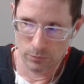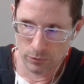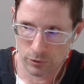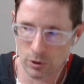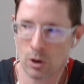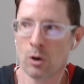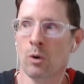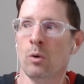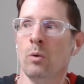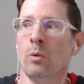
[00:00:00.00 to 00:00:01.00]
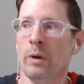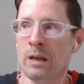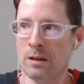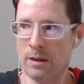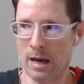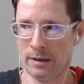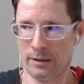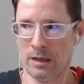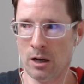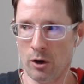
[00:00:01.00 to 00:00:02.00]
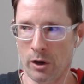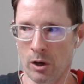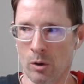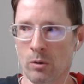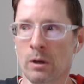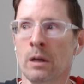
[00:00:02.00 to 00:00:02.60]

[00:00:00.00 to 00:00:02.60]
So in that scenario,